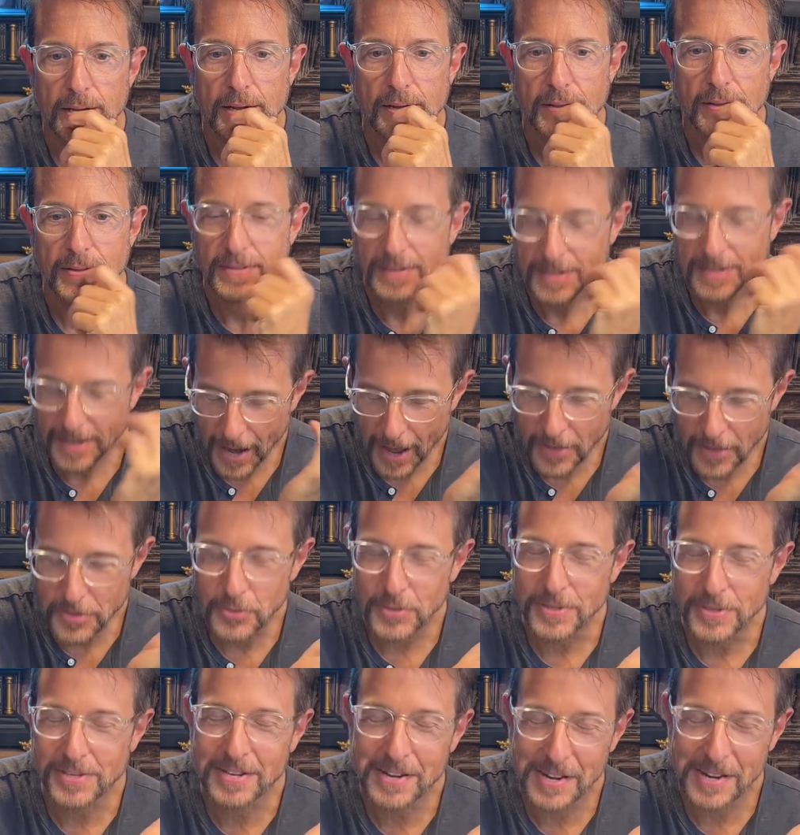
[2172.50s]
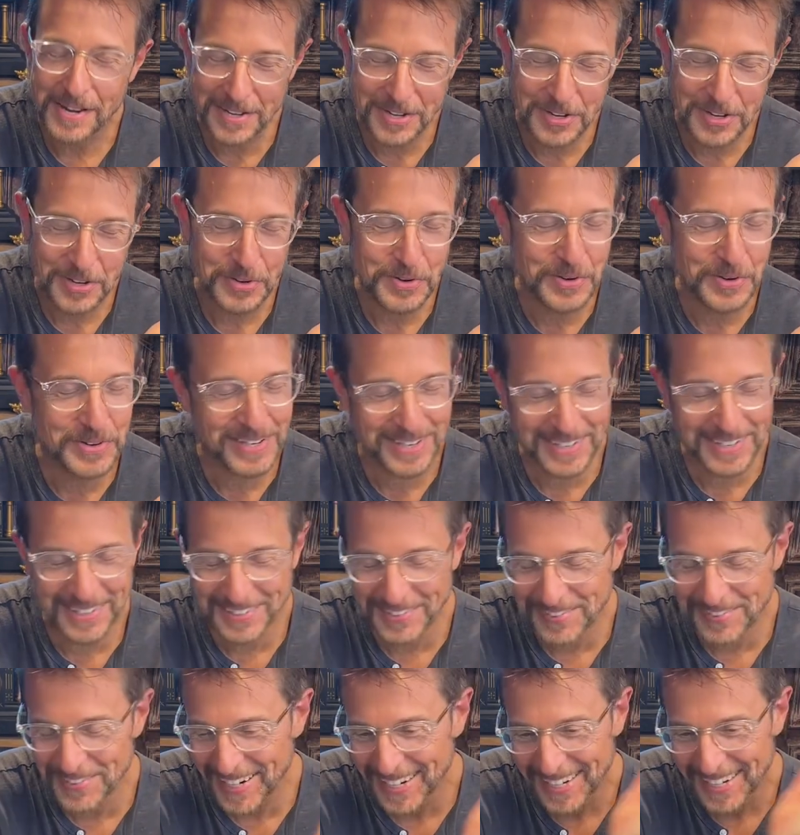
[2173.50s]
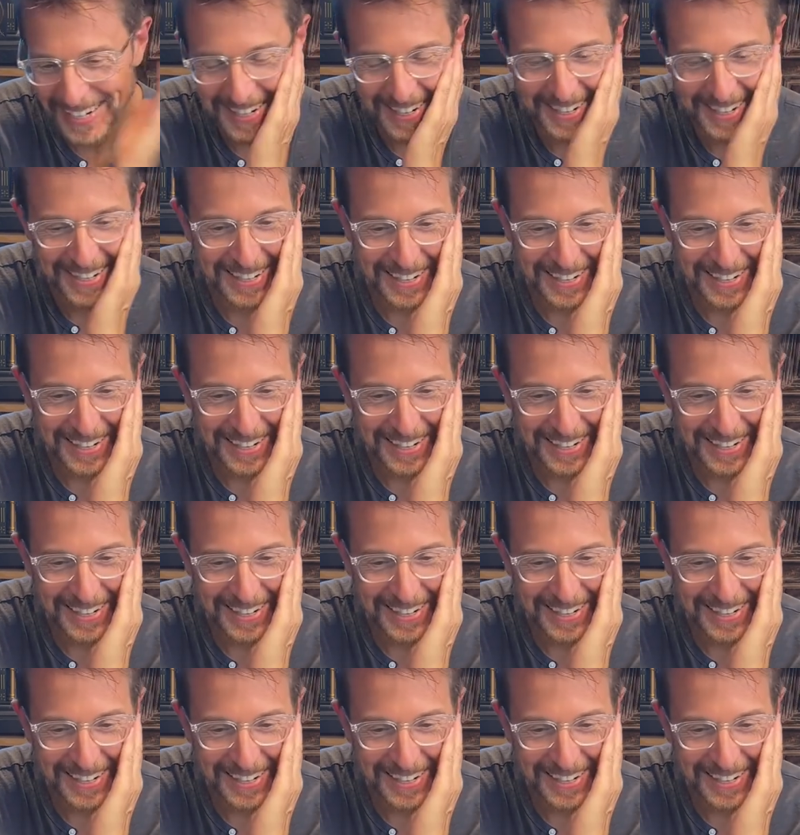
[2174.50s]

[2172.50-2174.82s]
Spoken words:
Catherine, thank you. Oh my God.